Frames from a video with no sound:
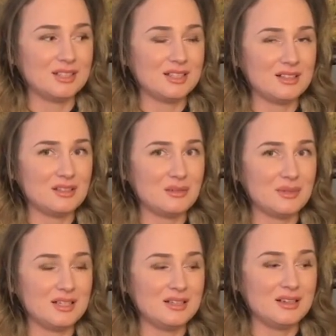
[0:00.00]
it a little
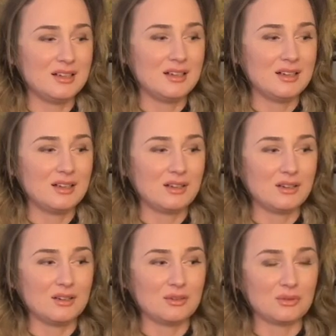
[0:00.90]
bit,
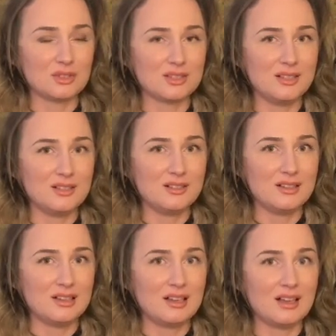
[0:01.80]
cross it,
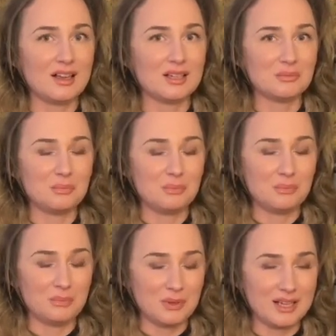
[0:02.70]
and
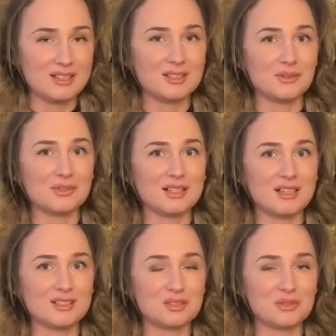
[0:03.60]
place it on the
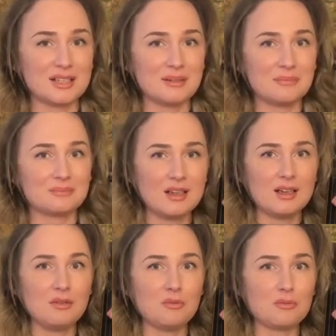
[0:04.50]
other string.
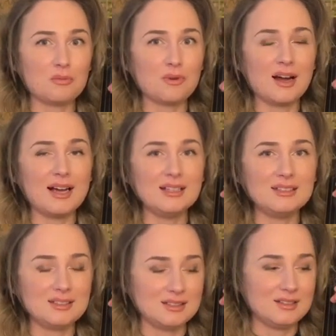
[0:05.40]

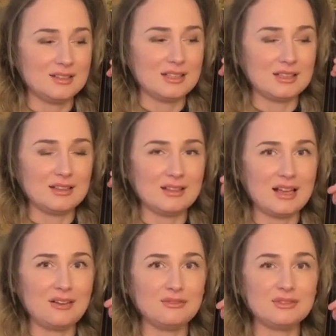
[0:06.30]
Right,
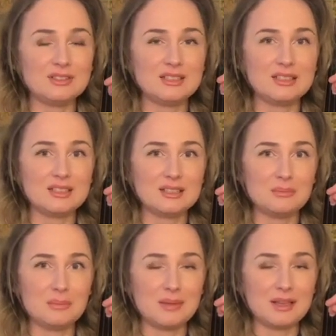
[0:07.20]
left,
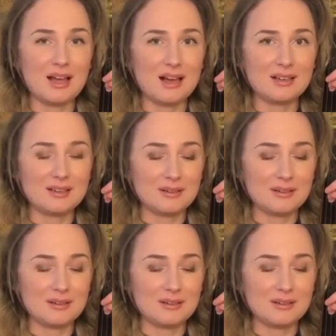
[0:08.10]
pluck,